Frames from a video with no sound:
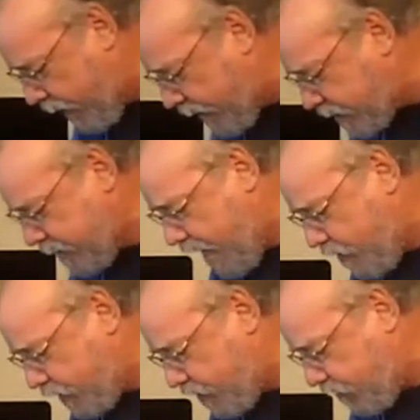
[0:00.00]
That's
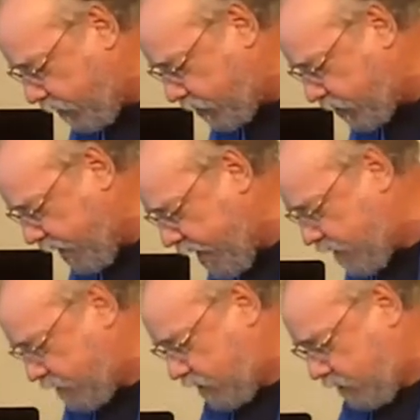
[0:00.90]
not what the verse
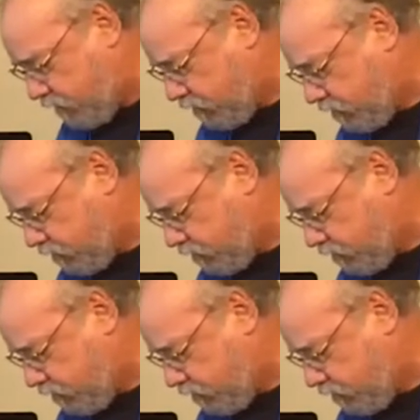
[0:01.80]
says.